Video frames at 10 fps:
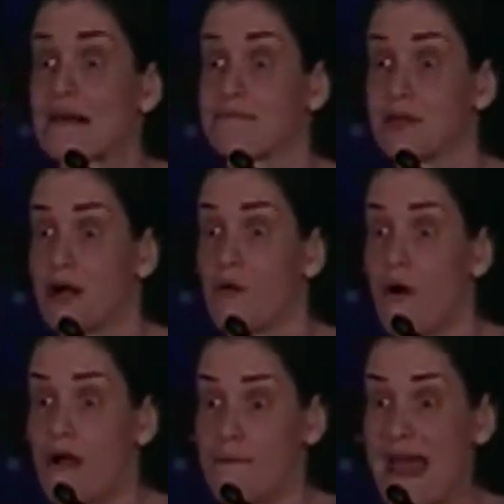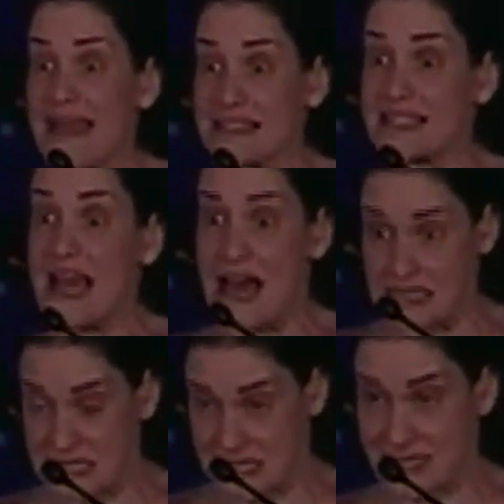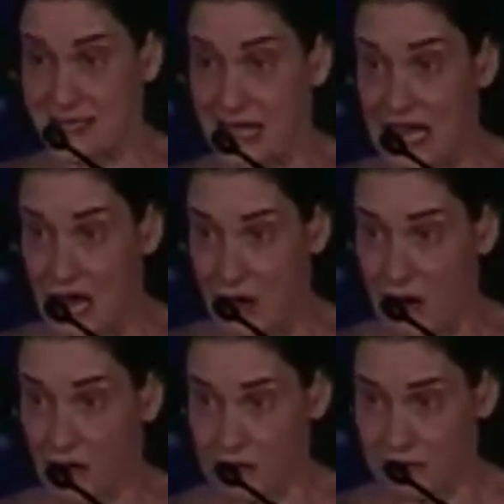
blue war paint? Yes. Hello.